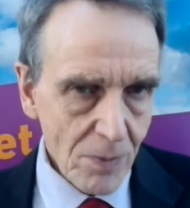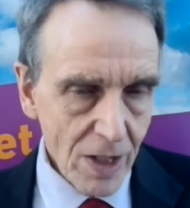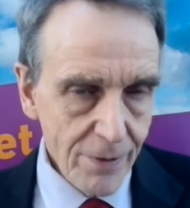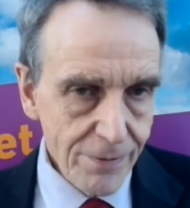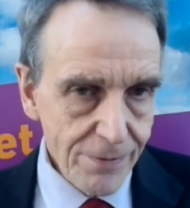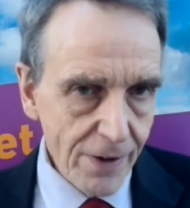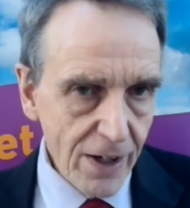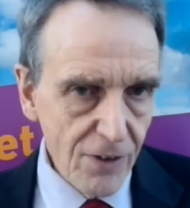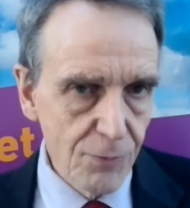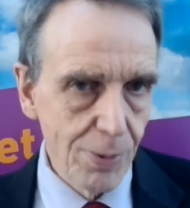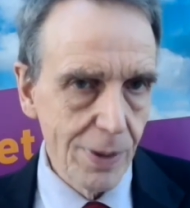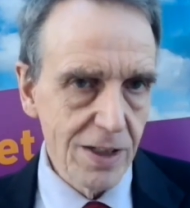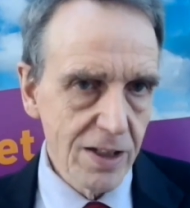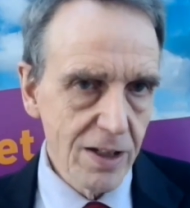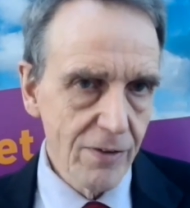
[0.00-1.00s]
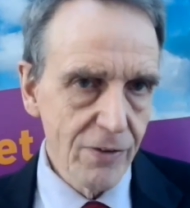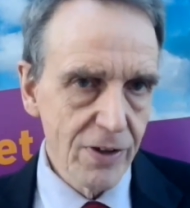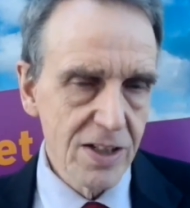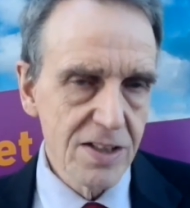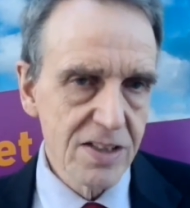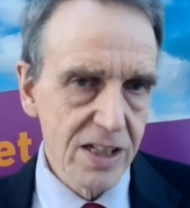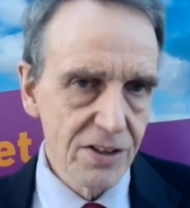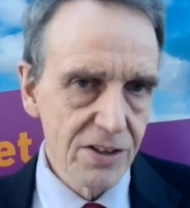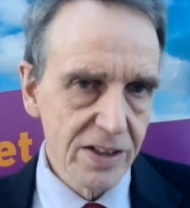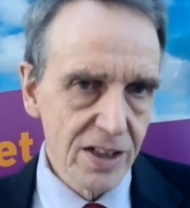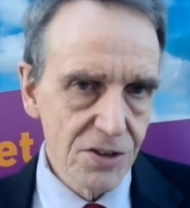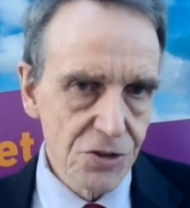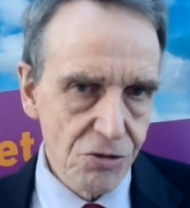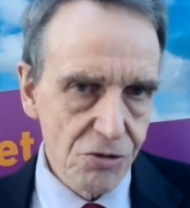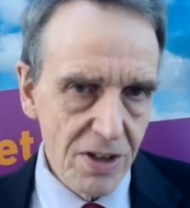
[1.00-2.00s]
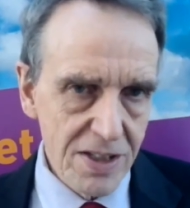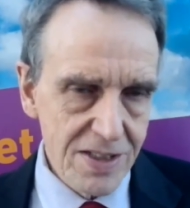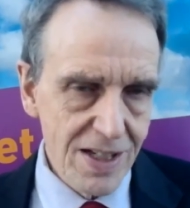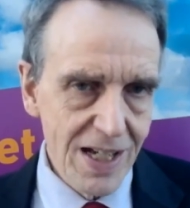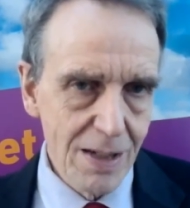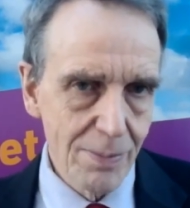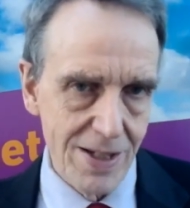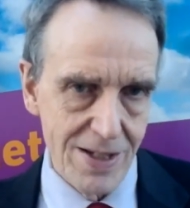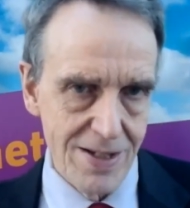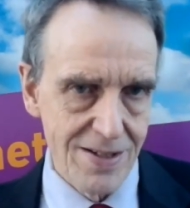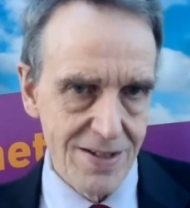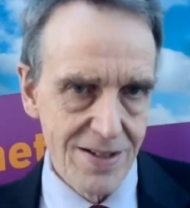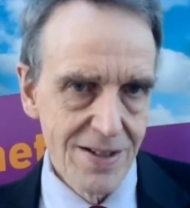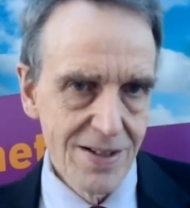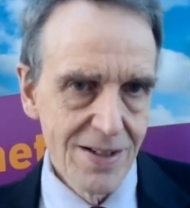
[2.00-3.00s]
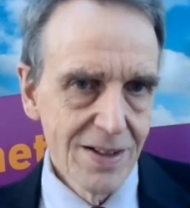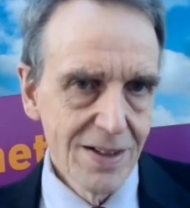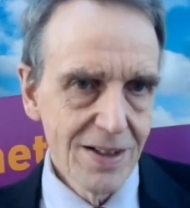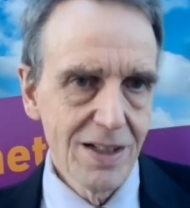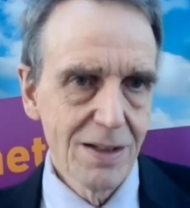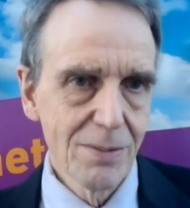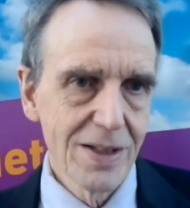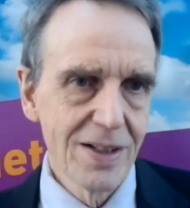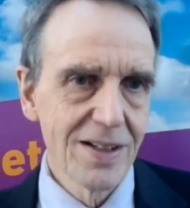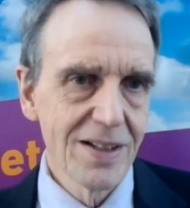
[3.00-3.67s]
and five billion of it is going to go straight to Hamas. I mean,